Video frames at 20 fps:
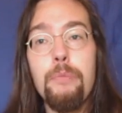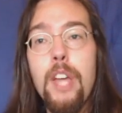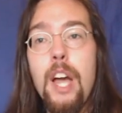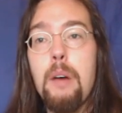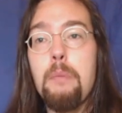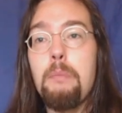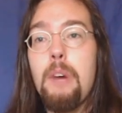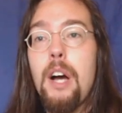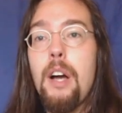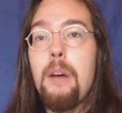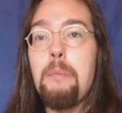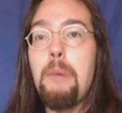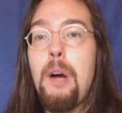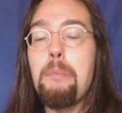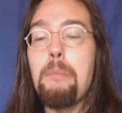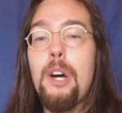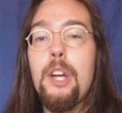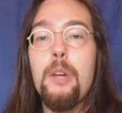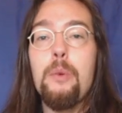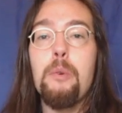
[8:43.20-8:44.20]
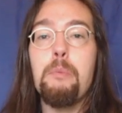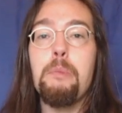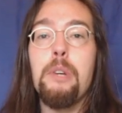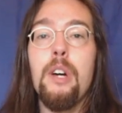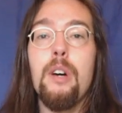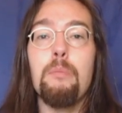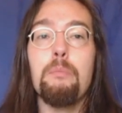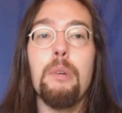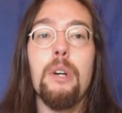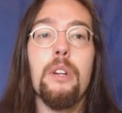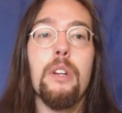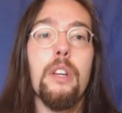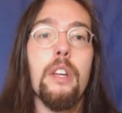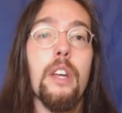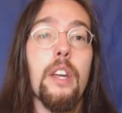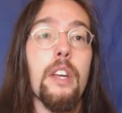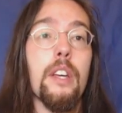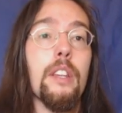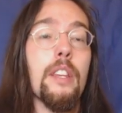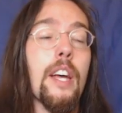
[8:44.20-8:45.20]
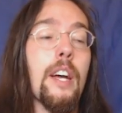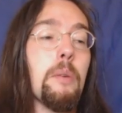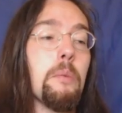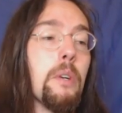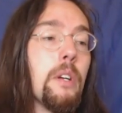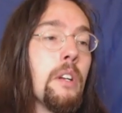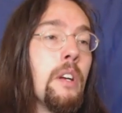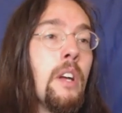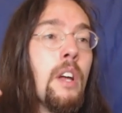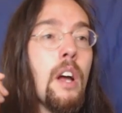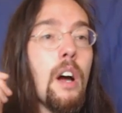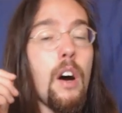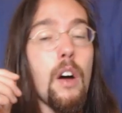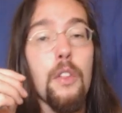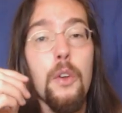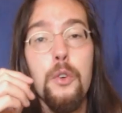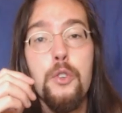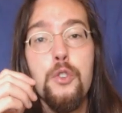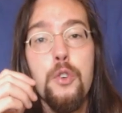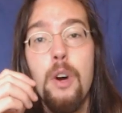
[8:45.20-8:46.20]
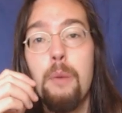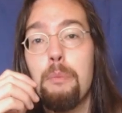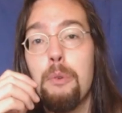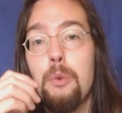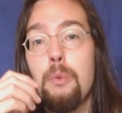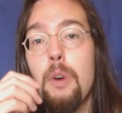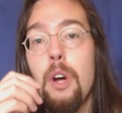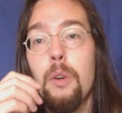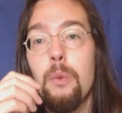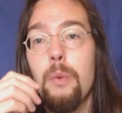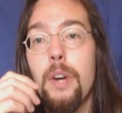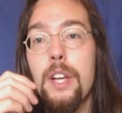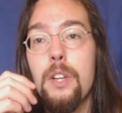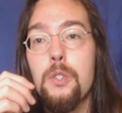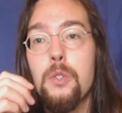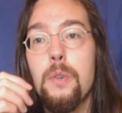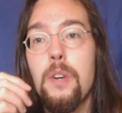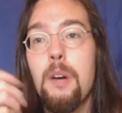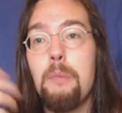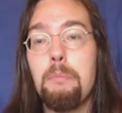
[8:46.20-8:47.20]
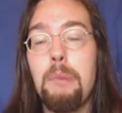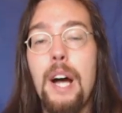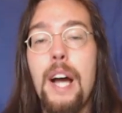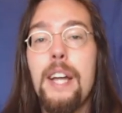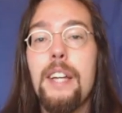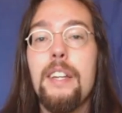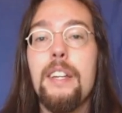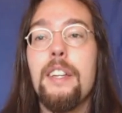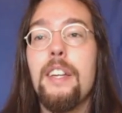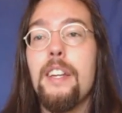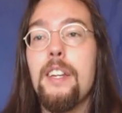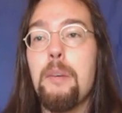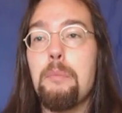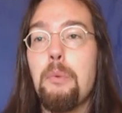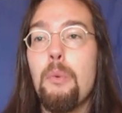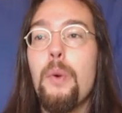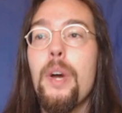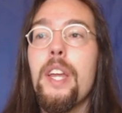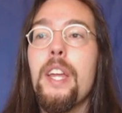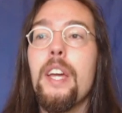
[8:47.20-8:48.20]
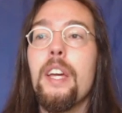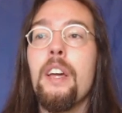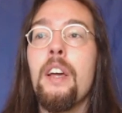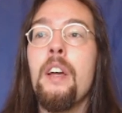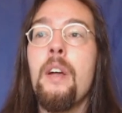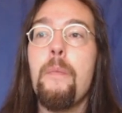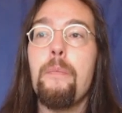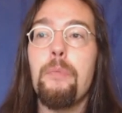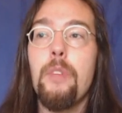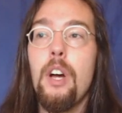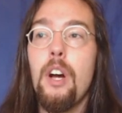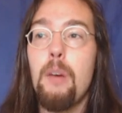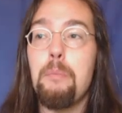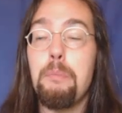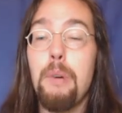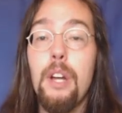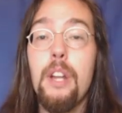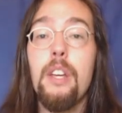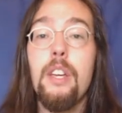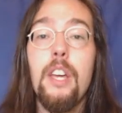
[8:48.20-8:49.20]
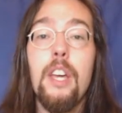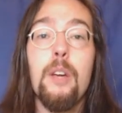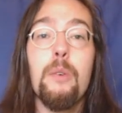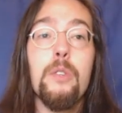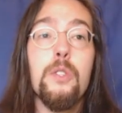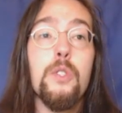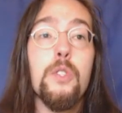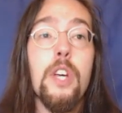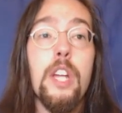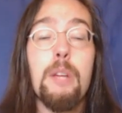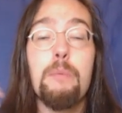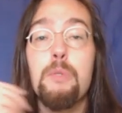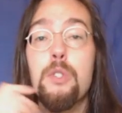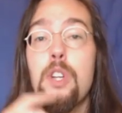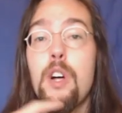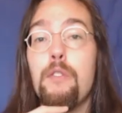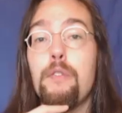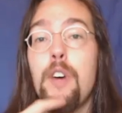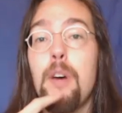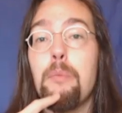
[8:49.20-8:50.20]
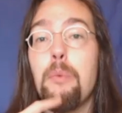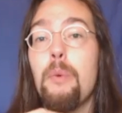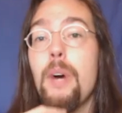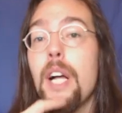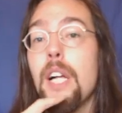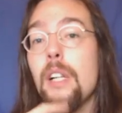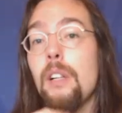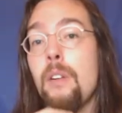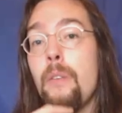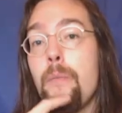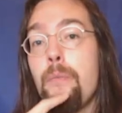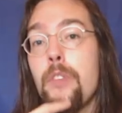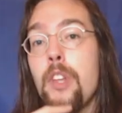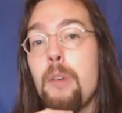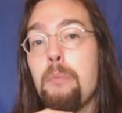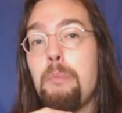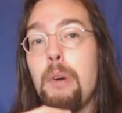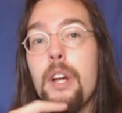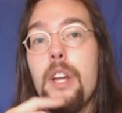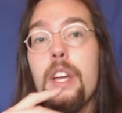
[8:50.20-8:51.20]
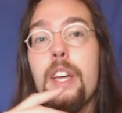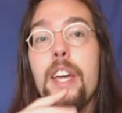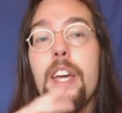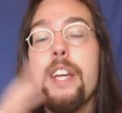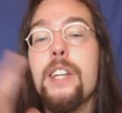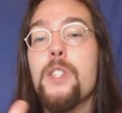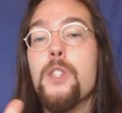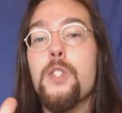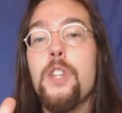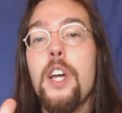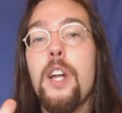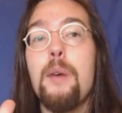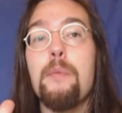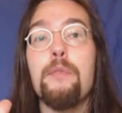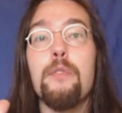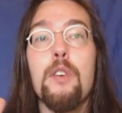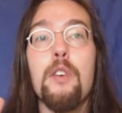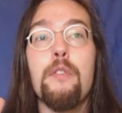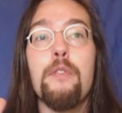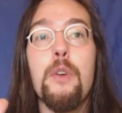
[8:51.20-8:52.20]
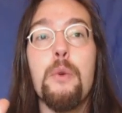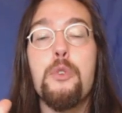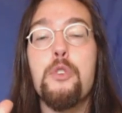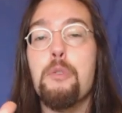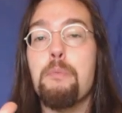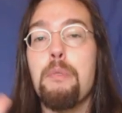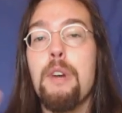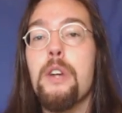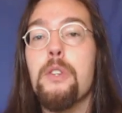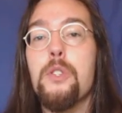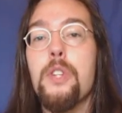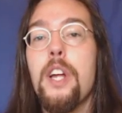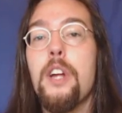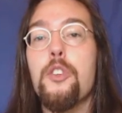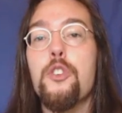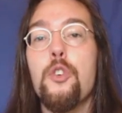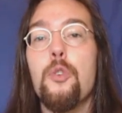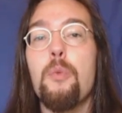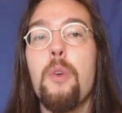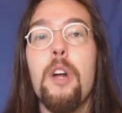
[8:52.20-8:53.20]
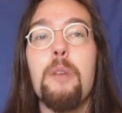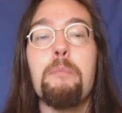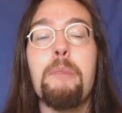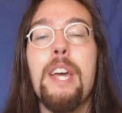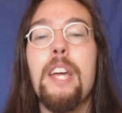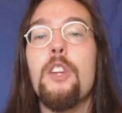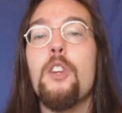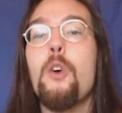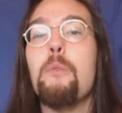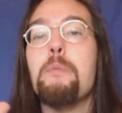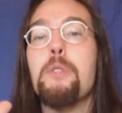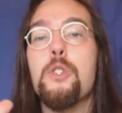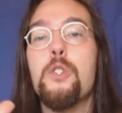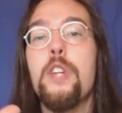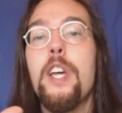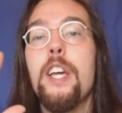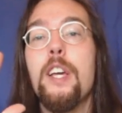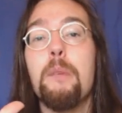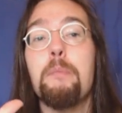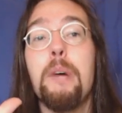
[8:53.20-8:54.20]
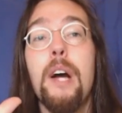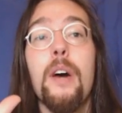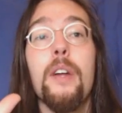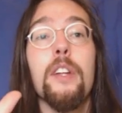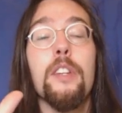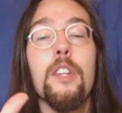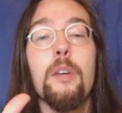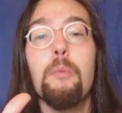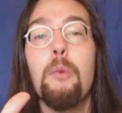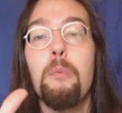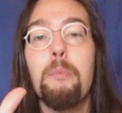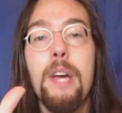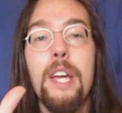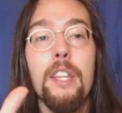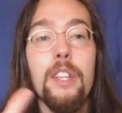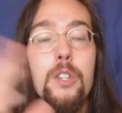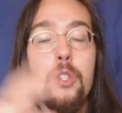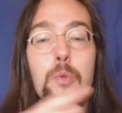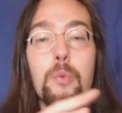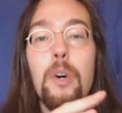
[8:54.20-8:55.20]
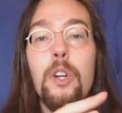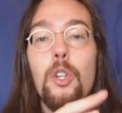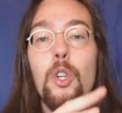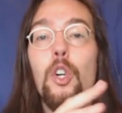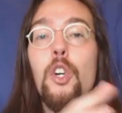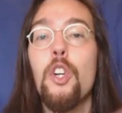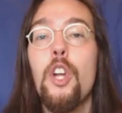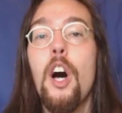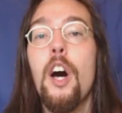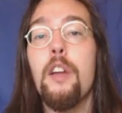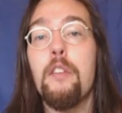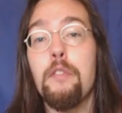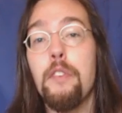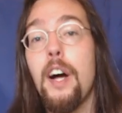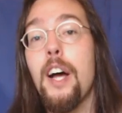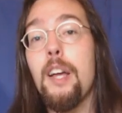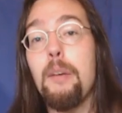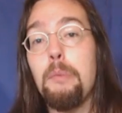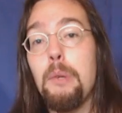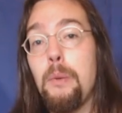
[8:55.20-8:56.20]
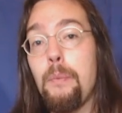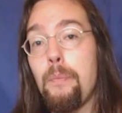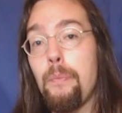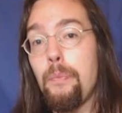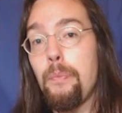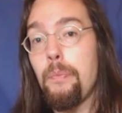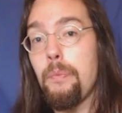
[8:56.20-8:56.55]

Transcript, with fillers: Yeah, my money would be on Buttigieg in that one. Although Trump would run rings around Biden and end up winning, Buttigieg would set himself up well. Buttigieg is set up for a future presidential run, make no mistake about it, that will make this one look non-viable.